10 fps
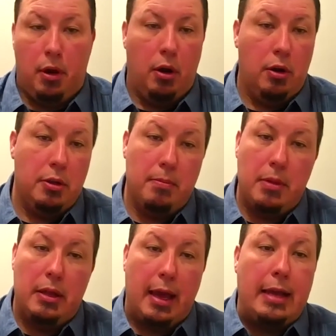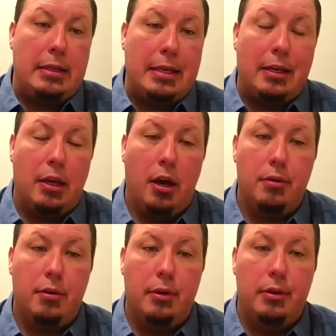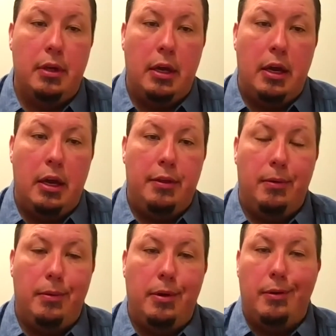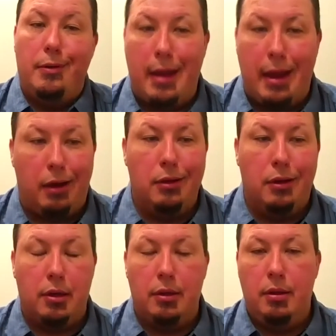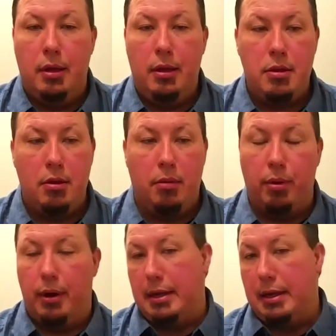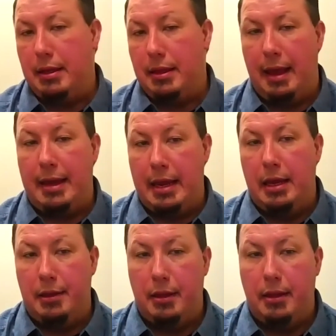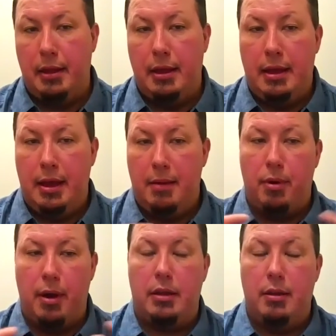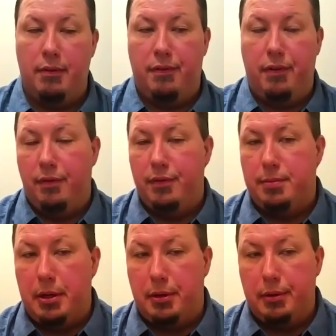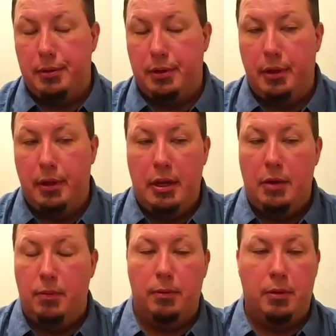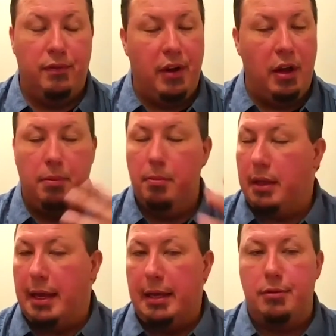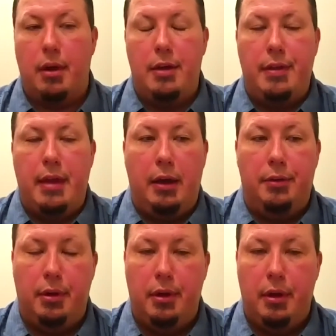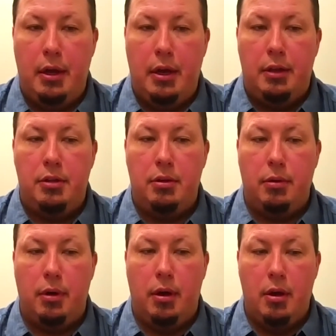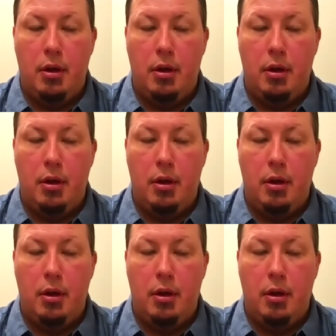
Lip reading: early to mid 1800s that we are now looking bringing that in and bringing it in front of the speakers, and we're developing plans right now to